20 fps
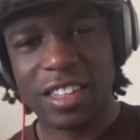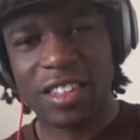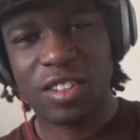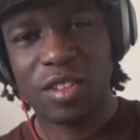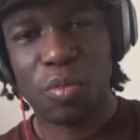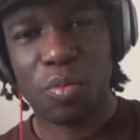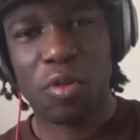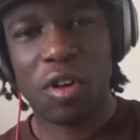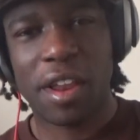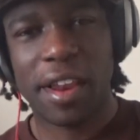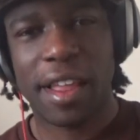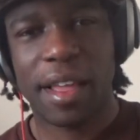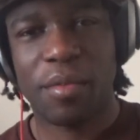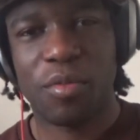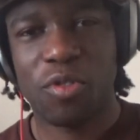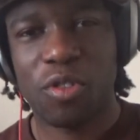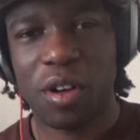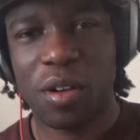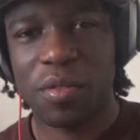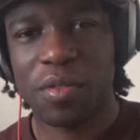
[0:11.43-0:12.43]
It's your boy
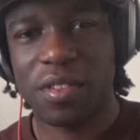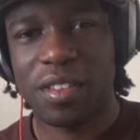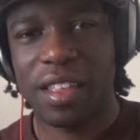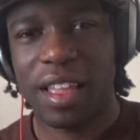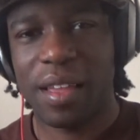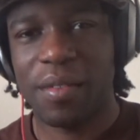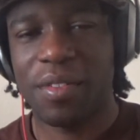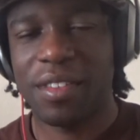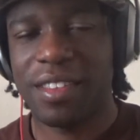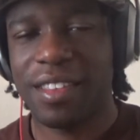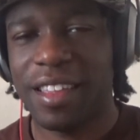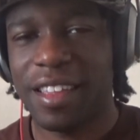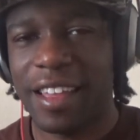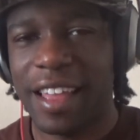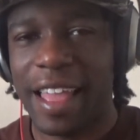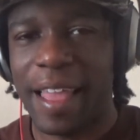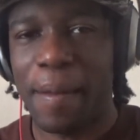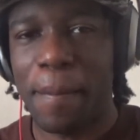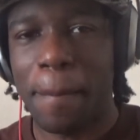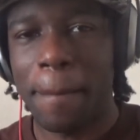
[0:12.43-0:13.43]
named Jarvis Davis
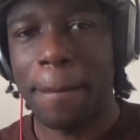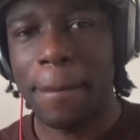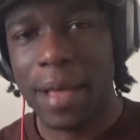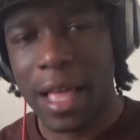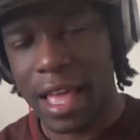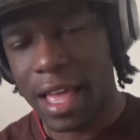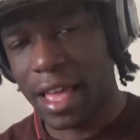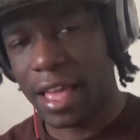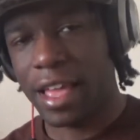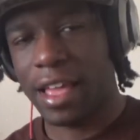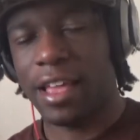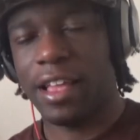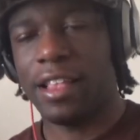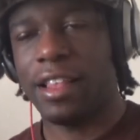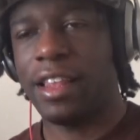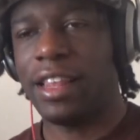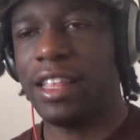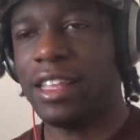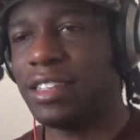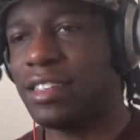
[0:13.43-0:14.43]
here and
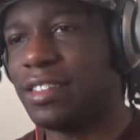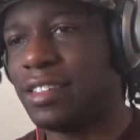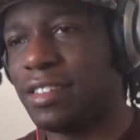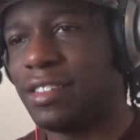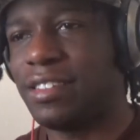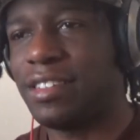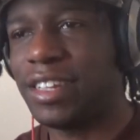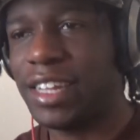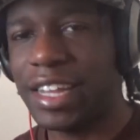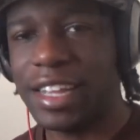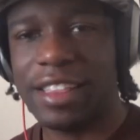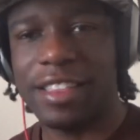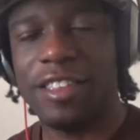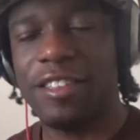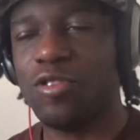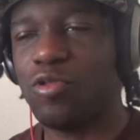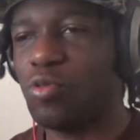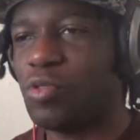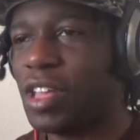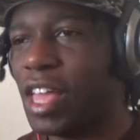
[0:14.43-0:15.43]
man, let's just check
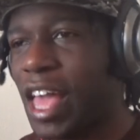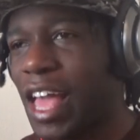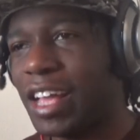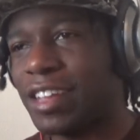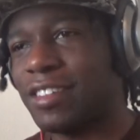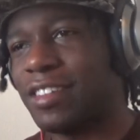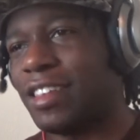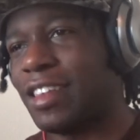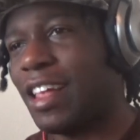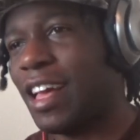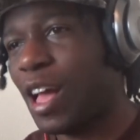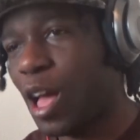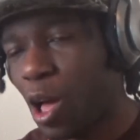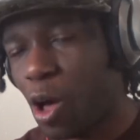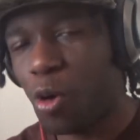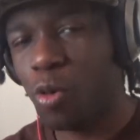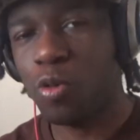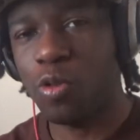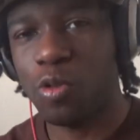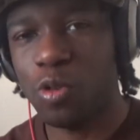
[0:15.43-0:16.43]
this reaction
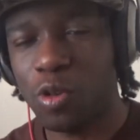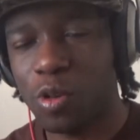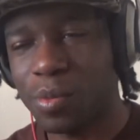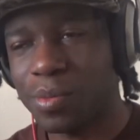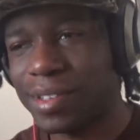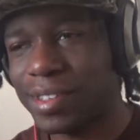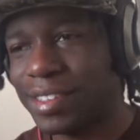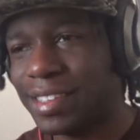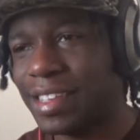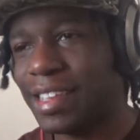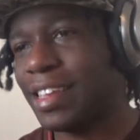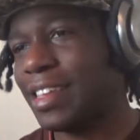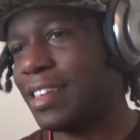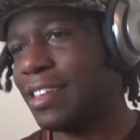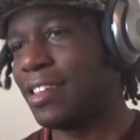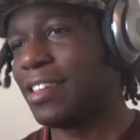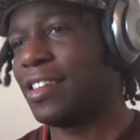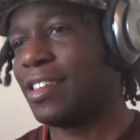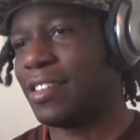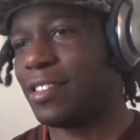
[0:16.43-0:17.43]
out, you know what I'm saying?